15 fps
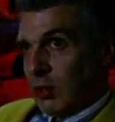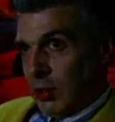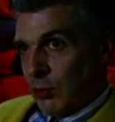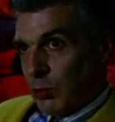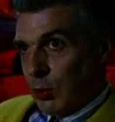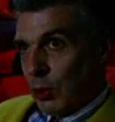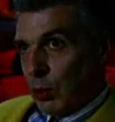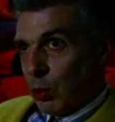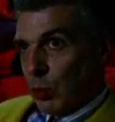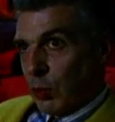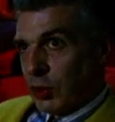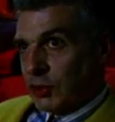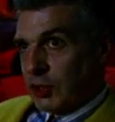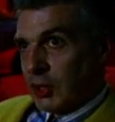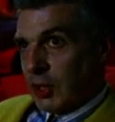If we all
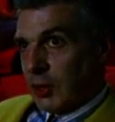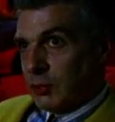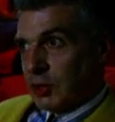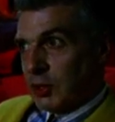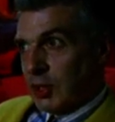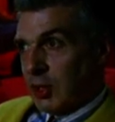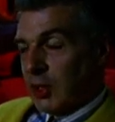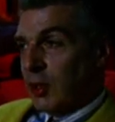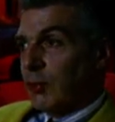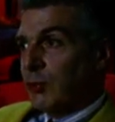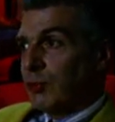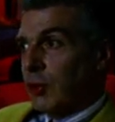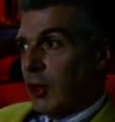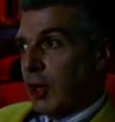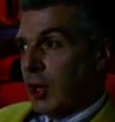want to come together,
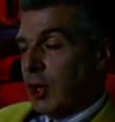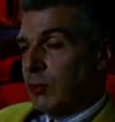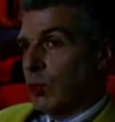fine.